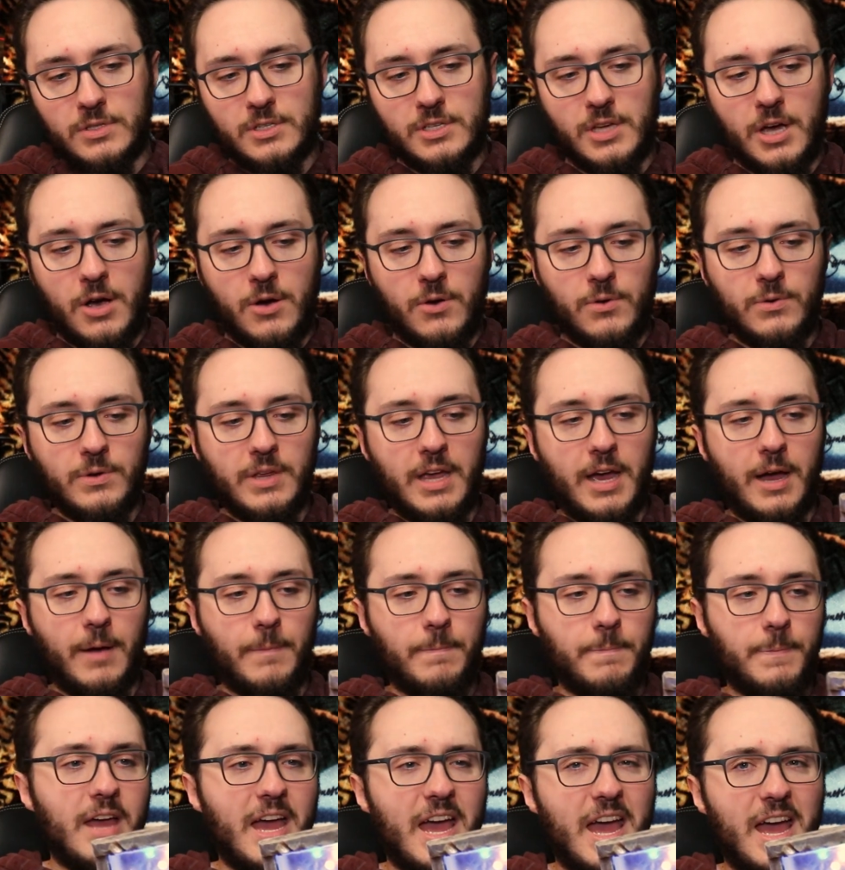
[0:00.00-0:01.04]
So yeah,
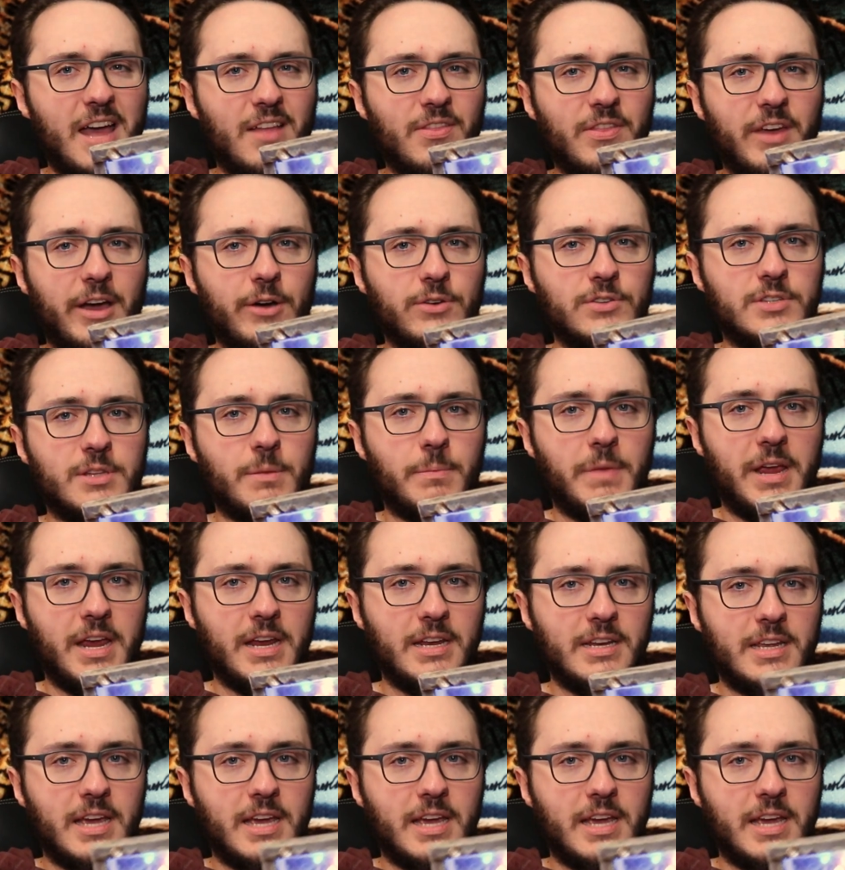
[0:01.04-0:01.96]
that was the main